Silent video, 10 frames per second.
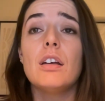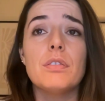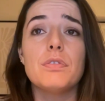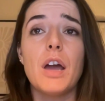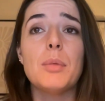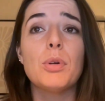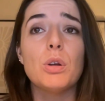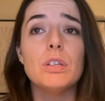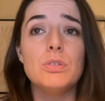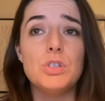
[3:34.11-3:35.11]

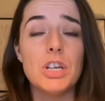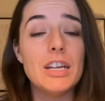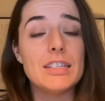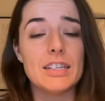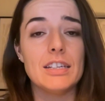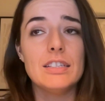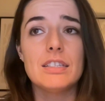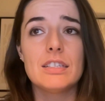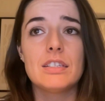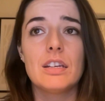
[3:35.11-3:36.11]

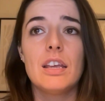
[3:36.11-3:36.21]
fibrinogenesis